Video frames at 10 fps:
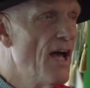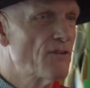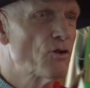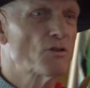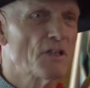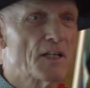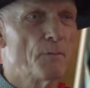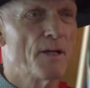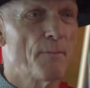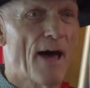And talked a little
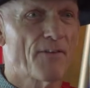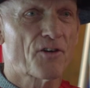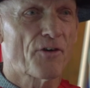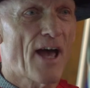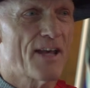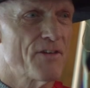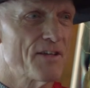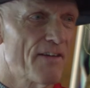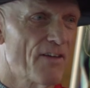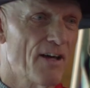bit about the creative
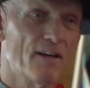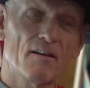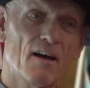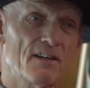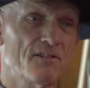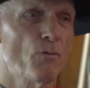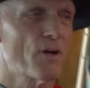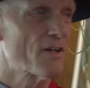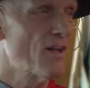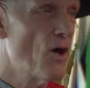endeavour. And I guess I
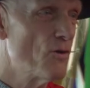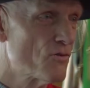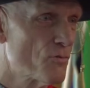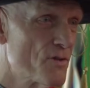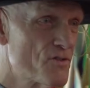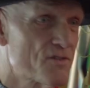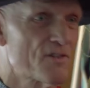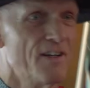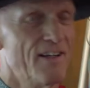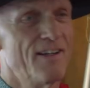want to close with
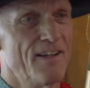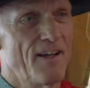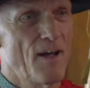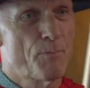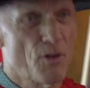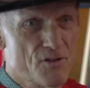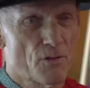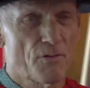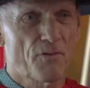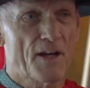just a
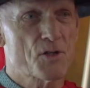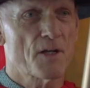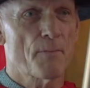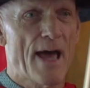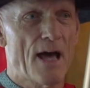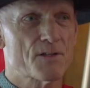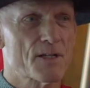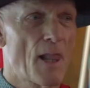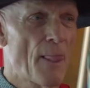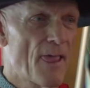personal reflection about
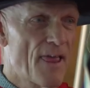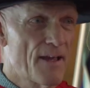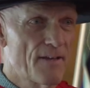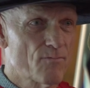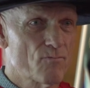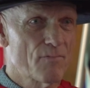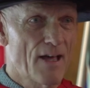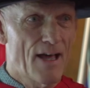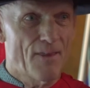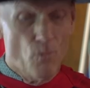
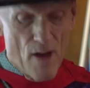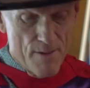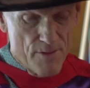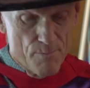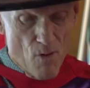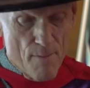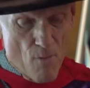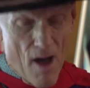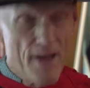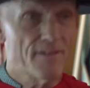uh, the way that my
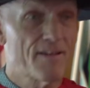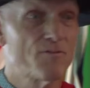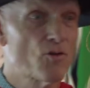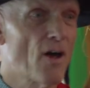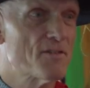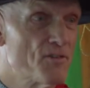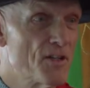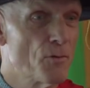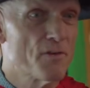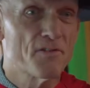mind tries to
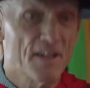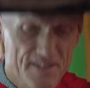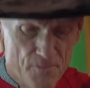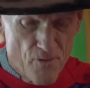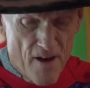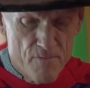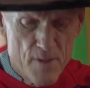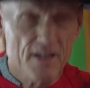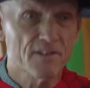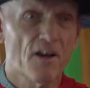deal with the things in front of
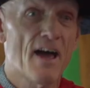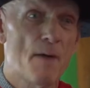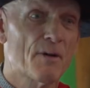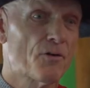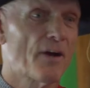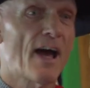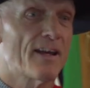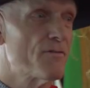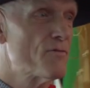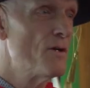me, because I am a
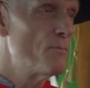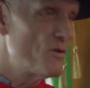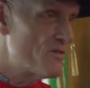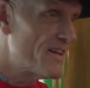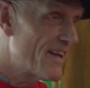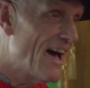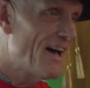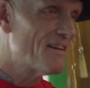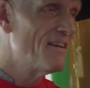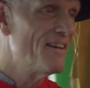creative person at heart.